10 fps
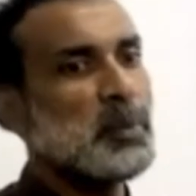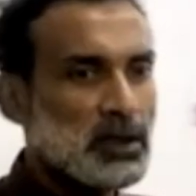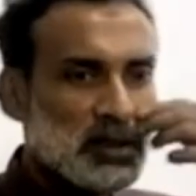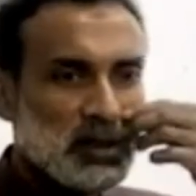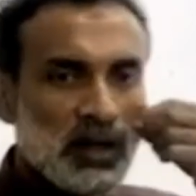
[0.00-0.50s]

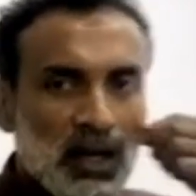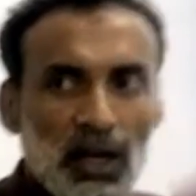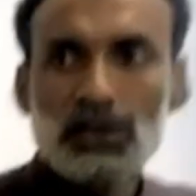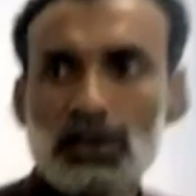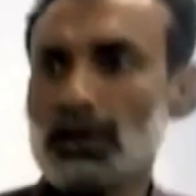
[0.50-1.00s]
part.
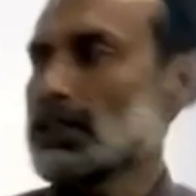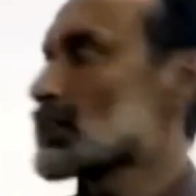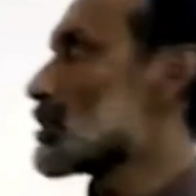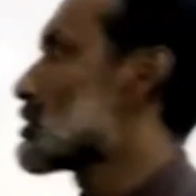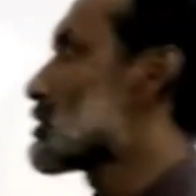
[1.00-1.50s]
So this is
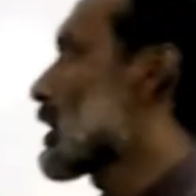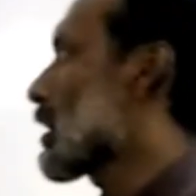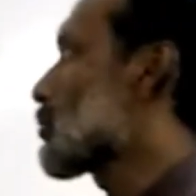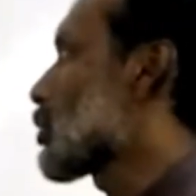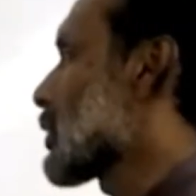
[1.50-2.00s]
the
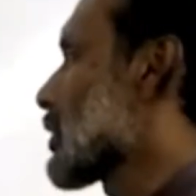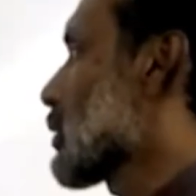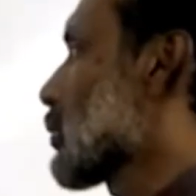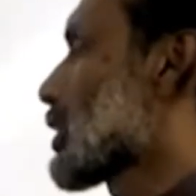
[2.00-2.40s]
second property.